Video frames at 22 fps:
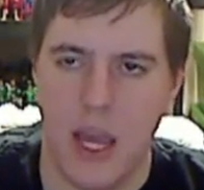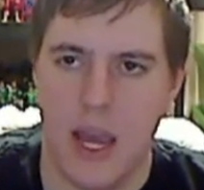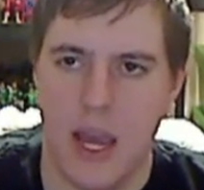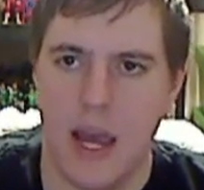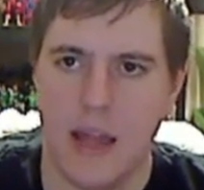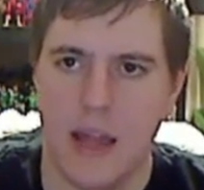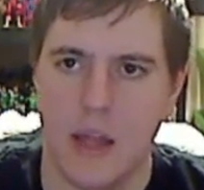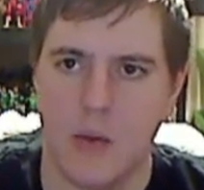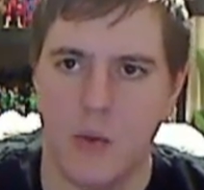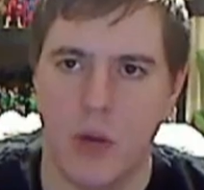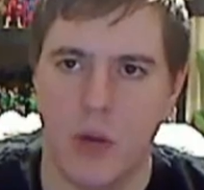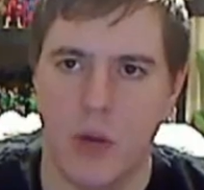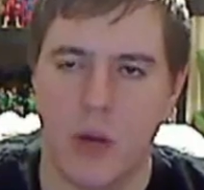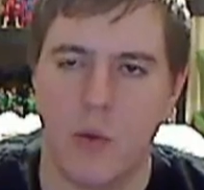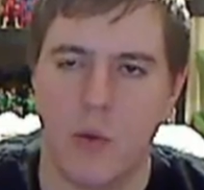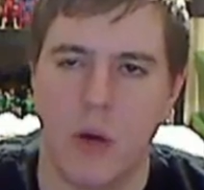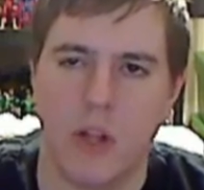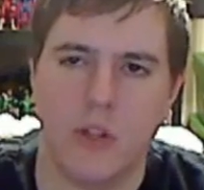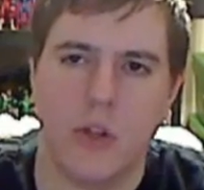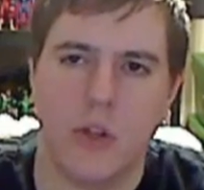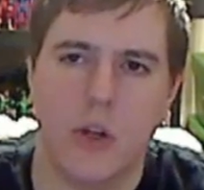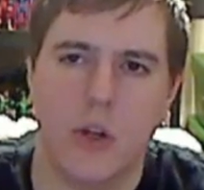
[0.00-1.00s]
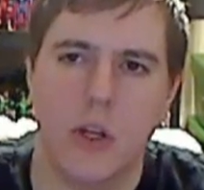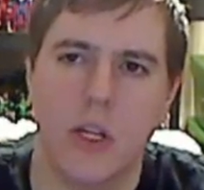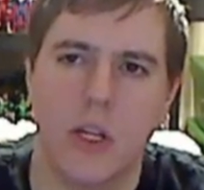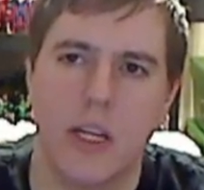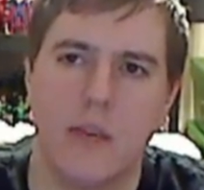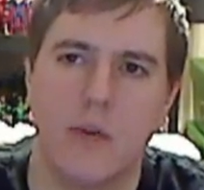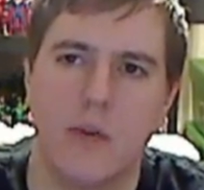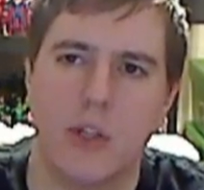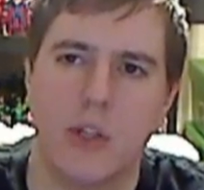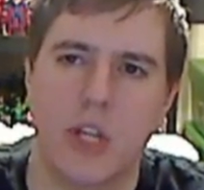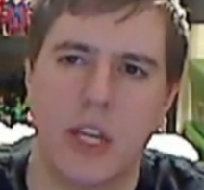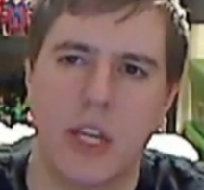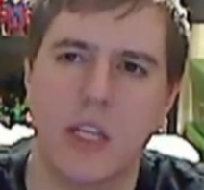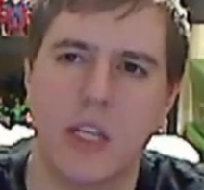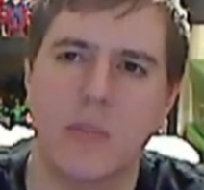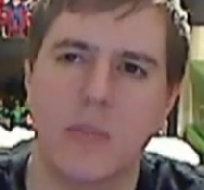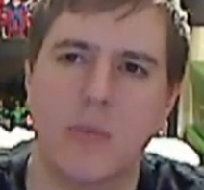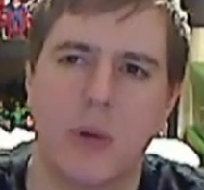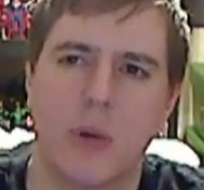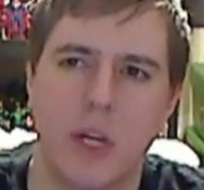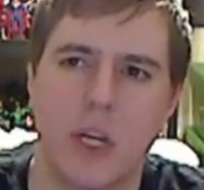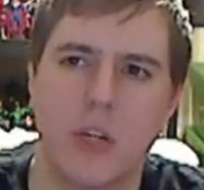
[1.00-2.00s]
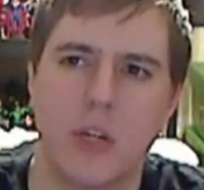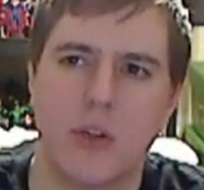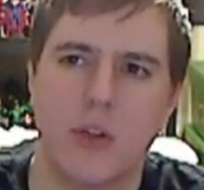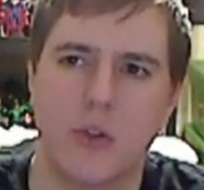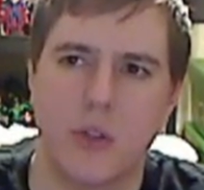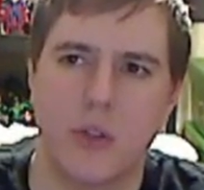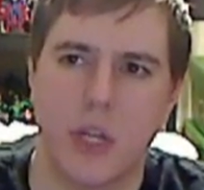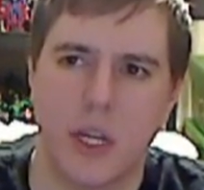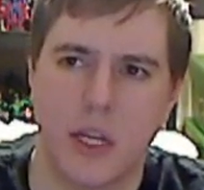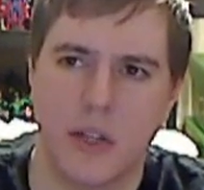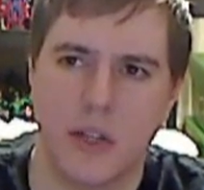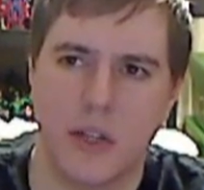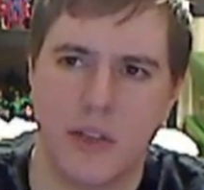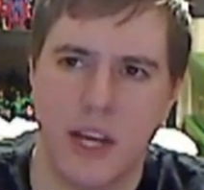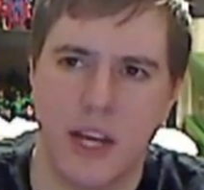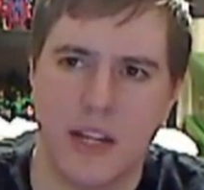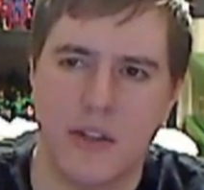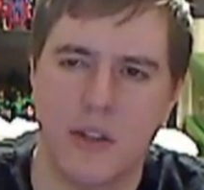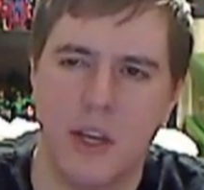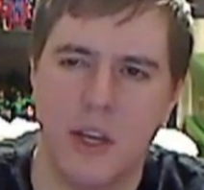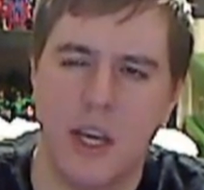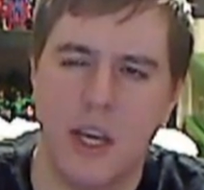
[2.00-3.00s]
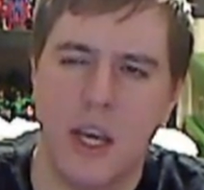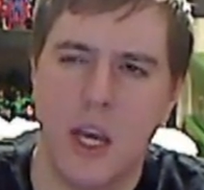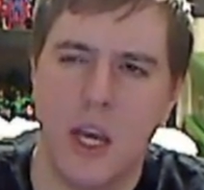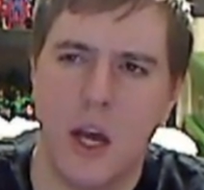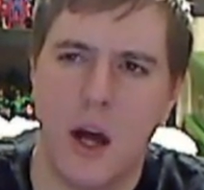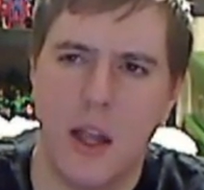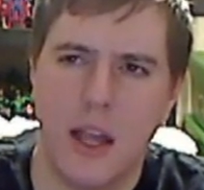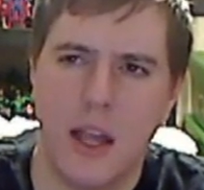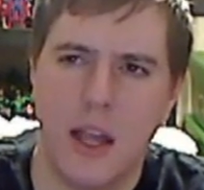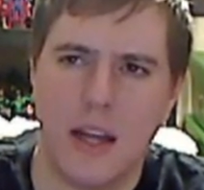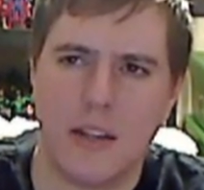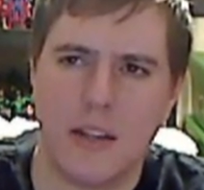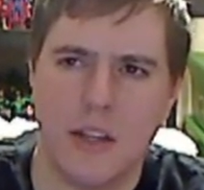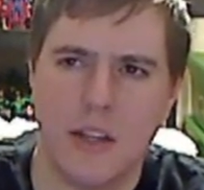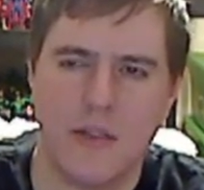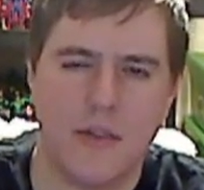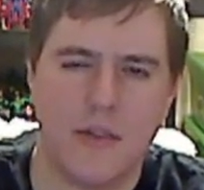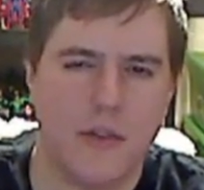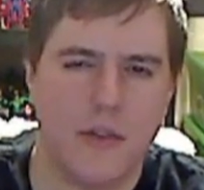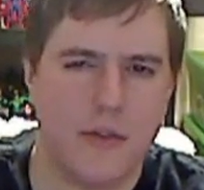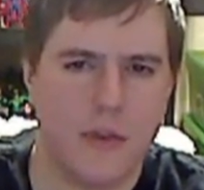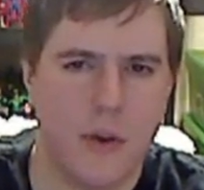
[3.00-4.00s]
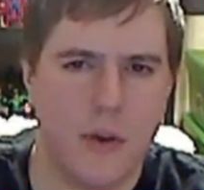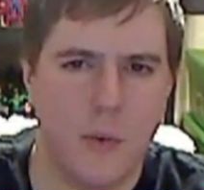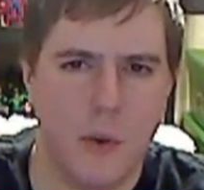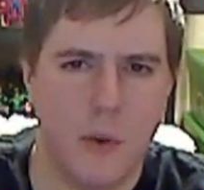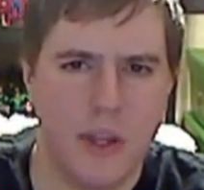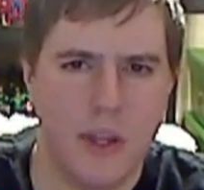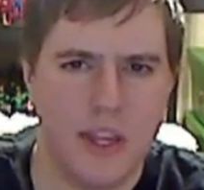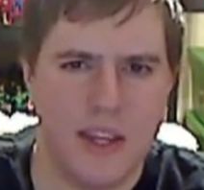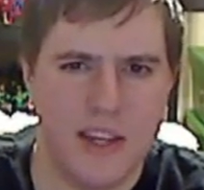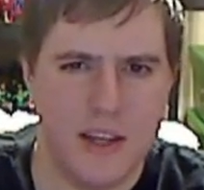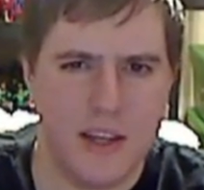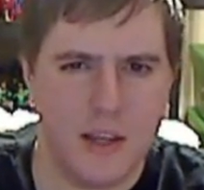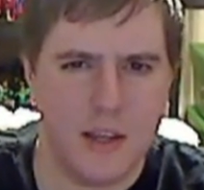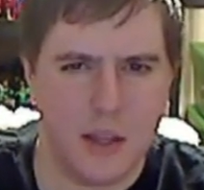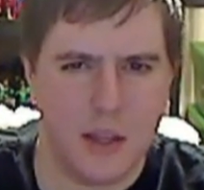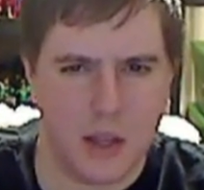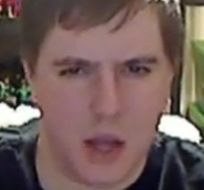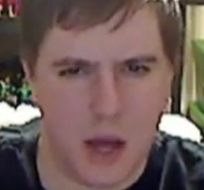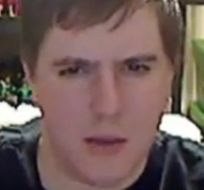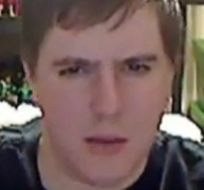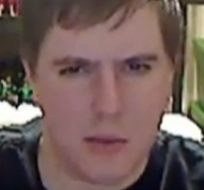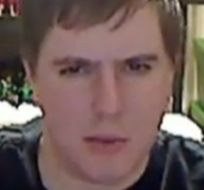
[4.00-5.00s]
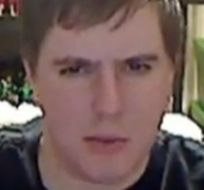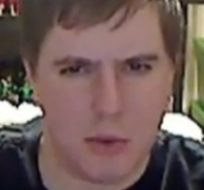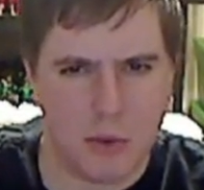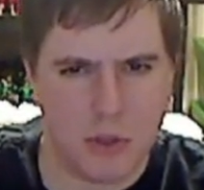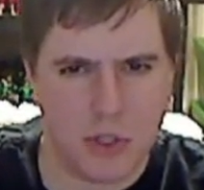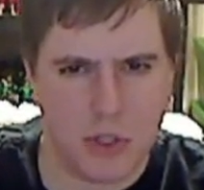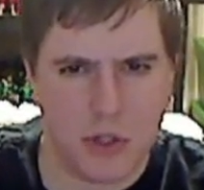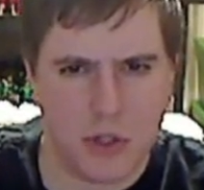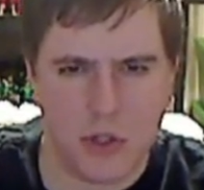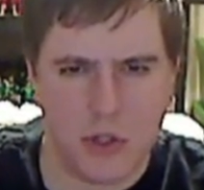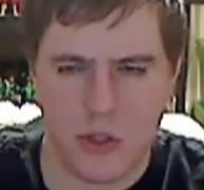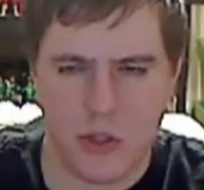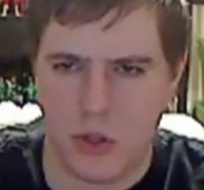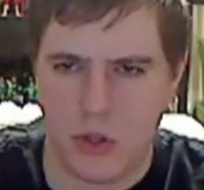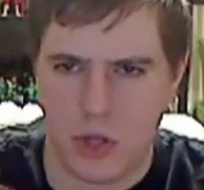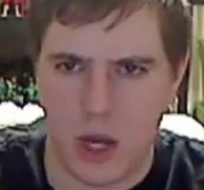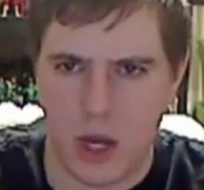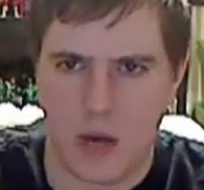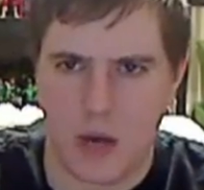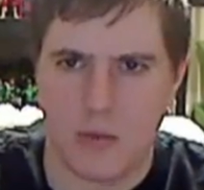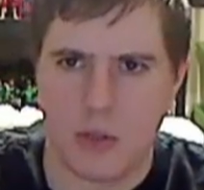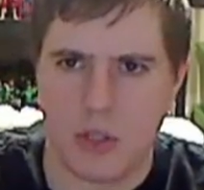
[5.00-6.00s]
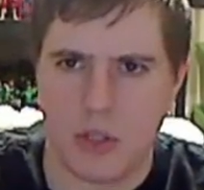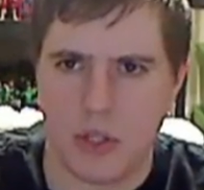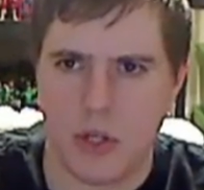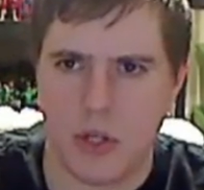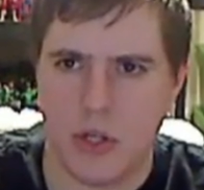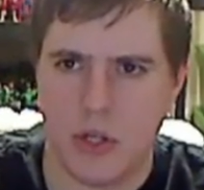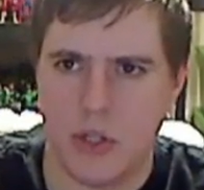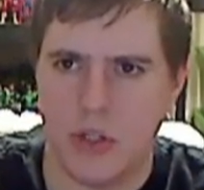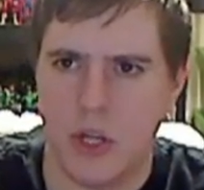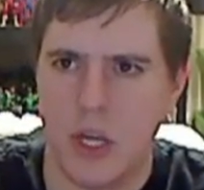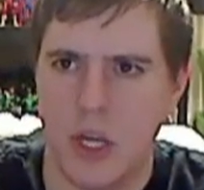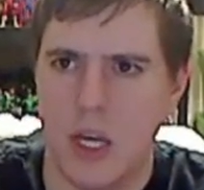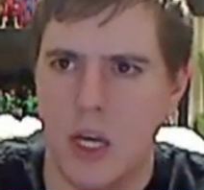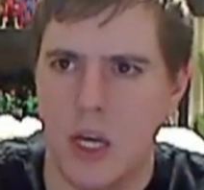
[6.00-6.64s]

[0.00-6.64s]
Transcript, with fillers: and then Rick wants her to leave, which I think is pretty interesting because that's a lot different from what they did in the comic book series. You know, the comic book series